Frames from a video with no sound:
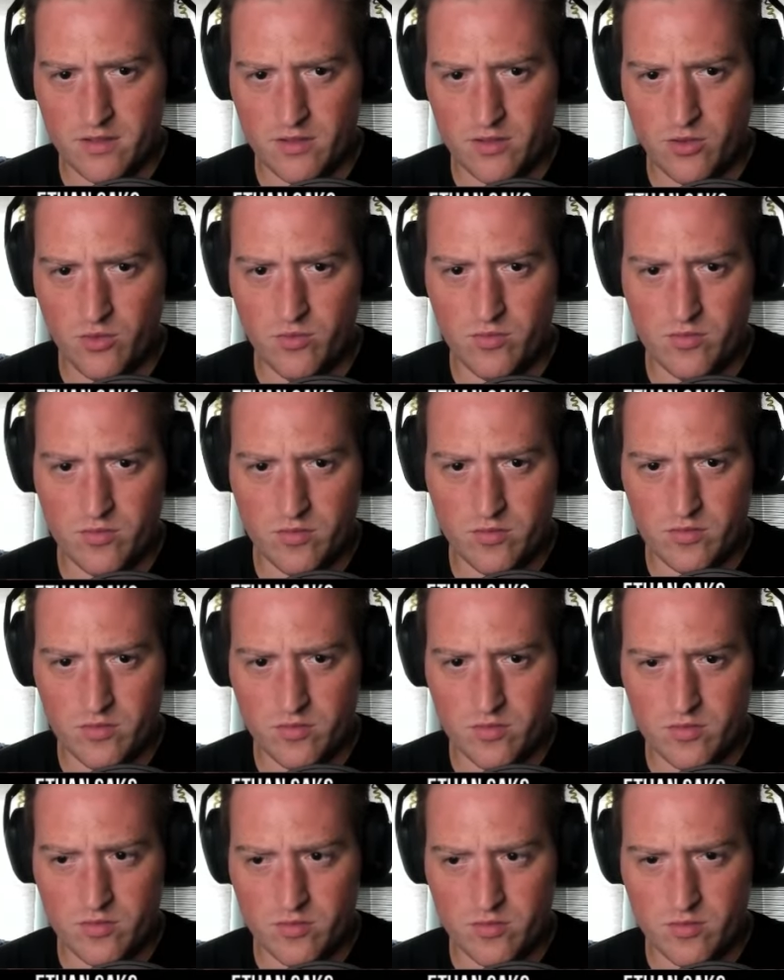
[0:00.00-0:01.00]
Oh,
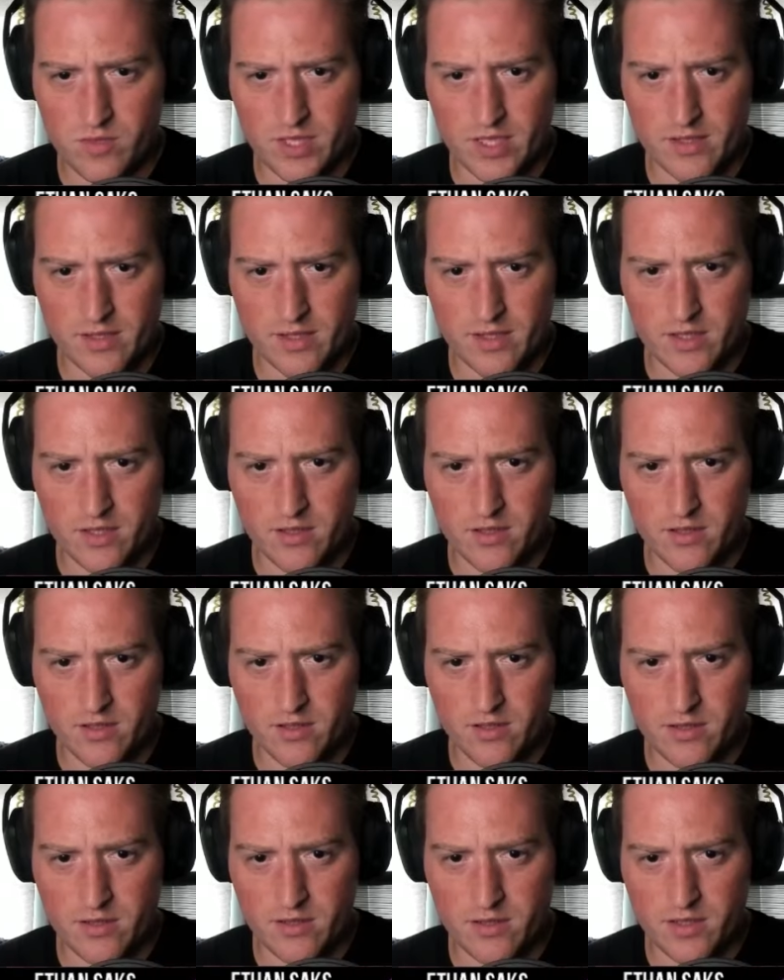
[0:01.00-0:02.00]
what is it?
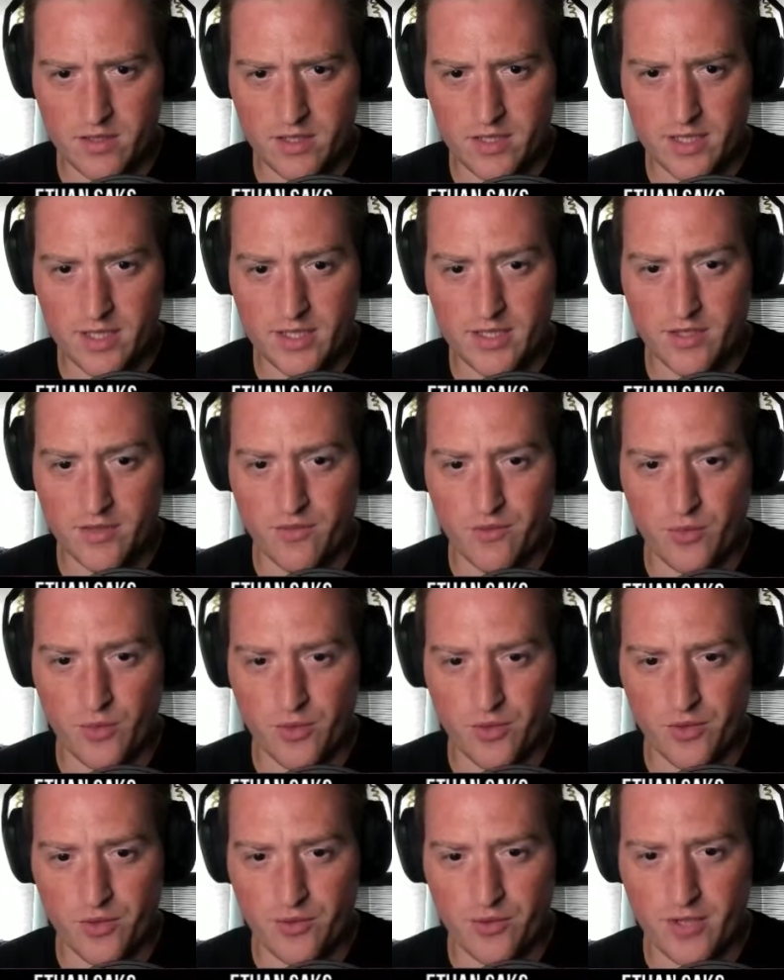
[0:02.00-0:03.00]
It's a
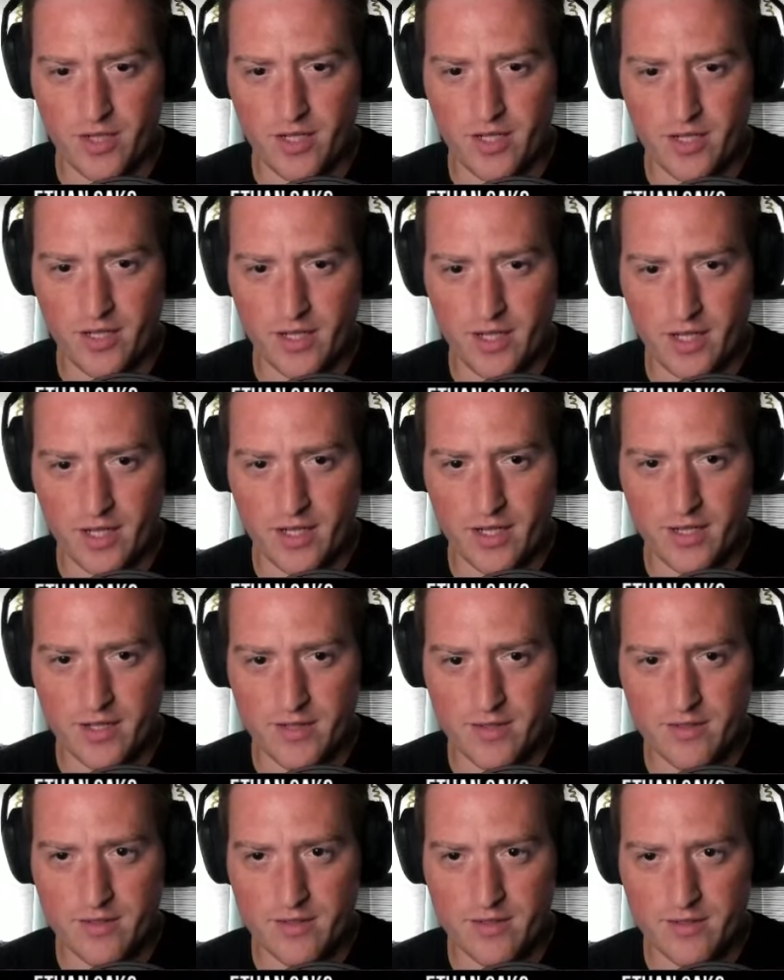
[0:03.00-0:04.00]
4-3.
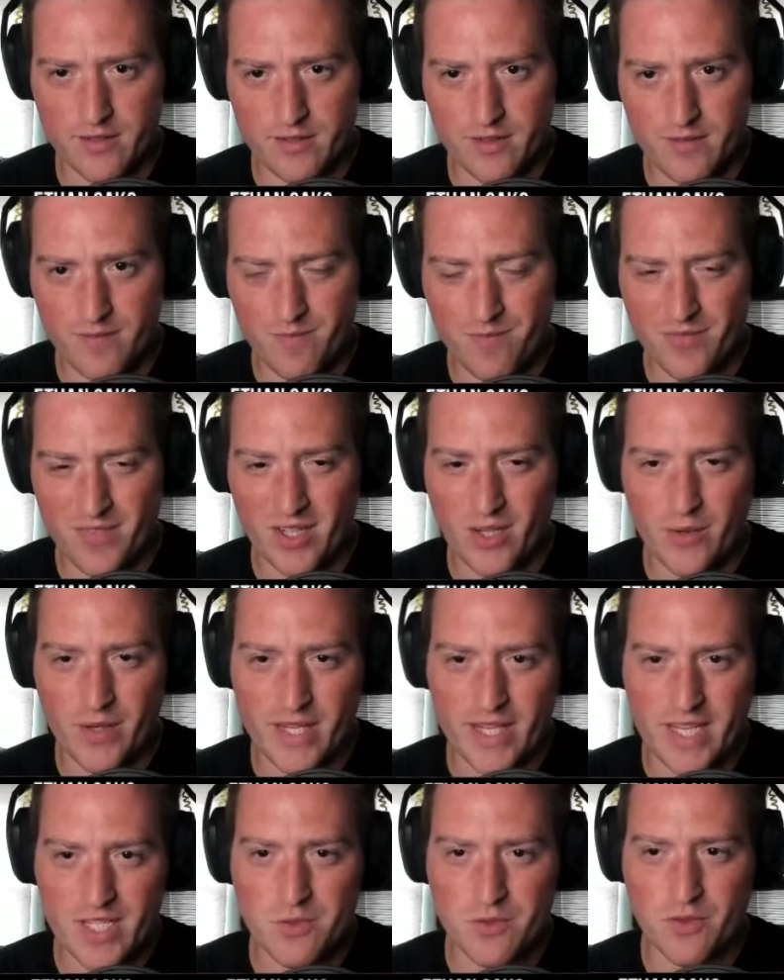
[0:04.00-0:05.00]
Yikes. I
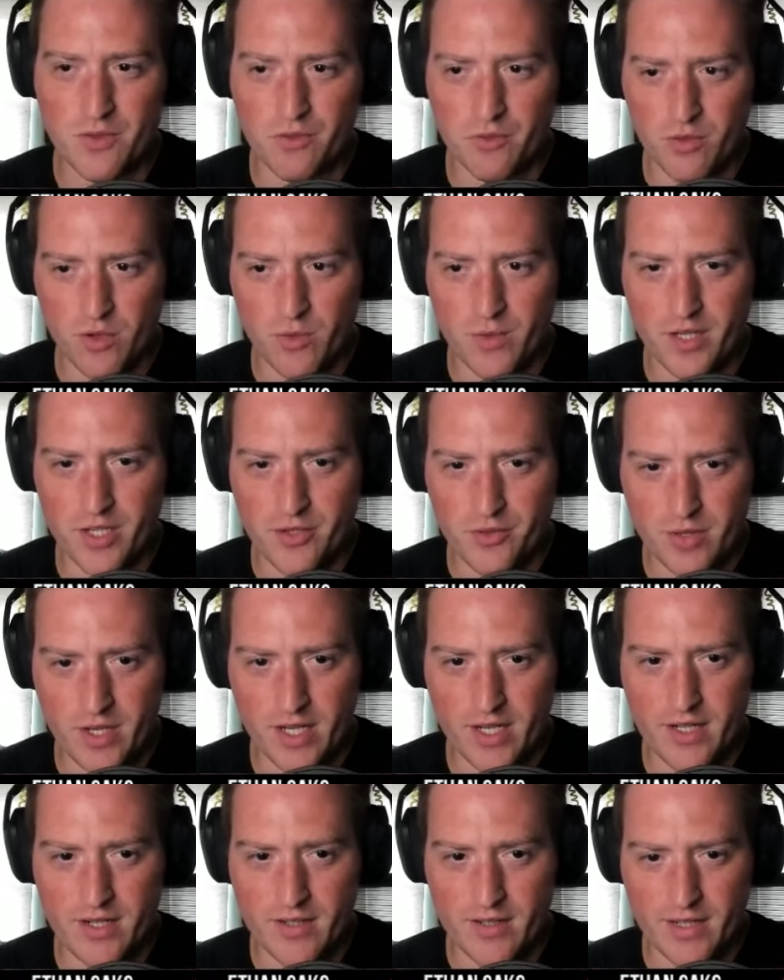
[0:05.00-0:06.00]
guess with Growing
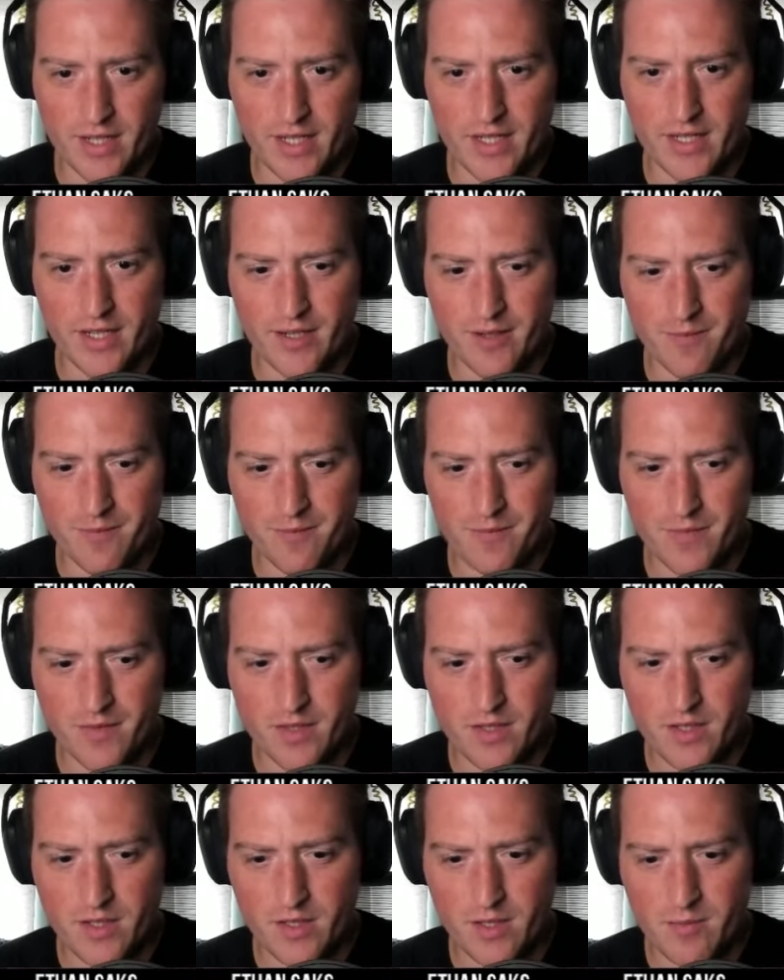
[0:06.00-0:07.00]
Dread, yeah.
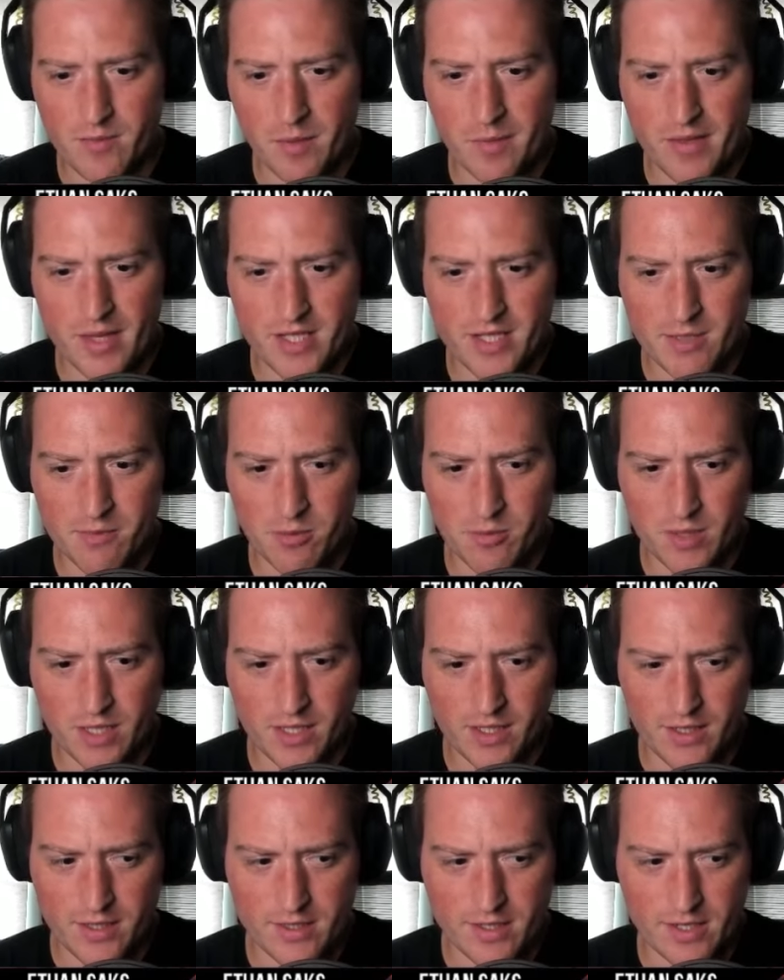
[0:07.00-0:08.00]
Maybe that double
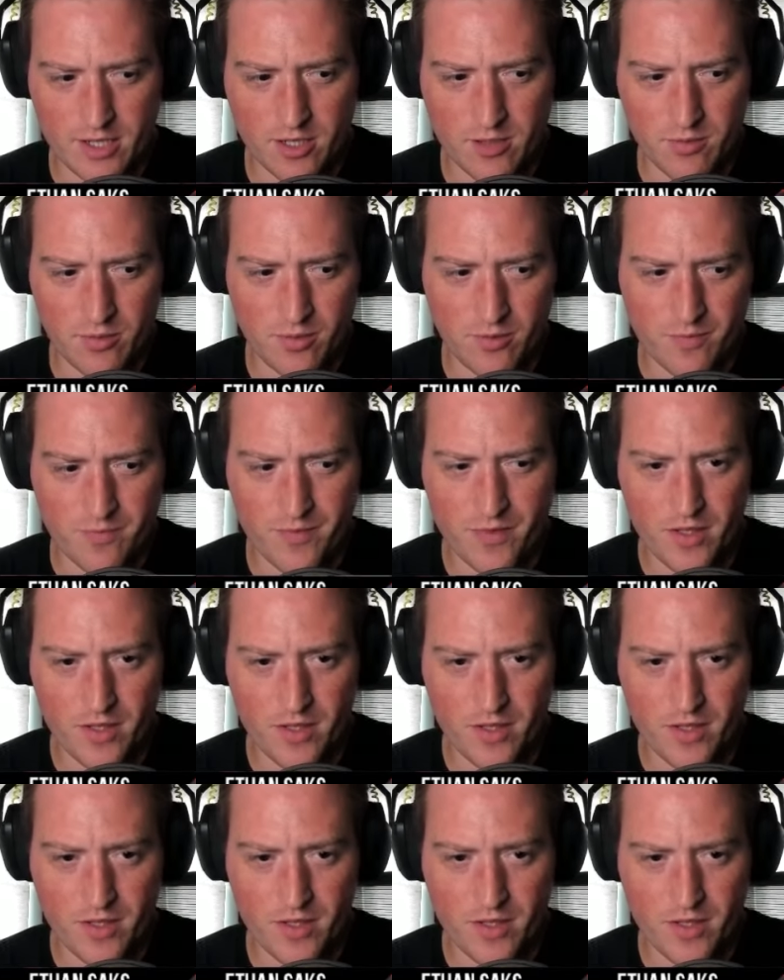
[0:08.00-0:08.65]
block is terrible.